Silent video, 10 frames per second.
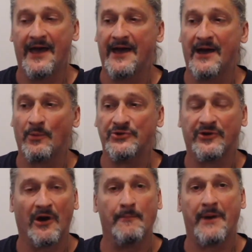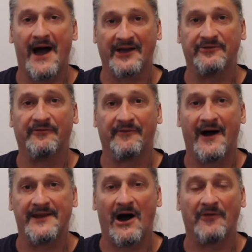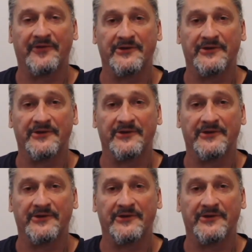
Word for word: And when you come back, you'll find out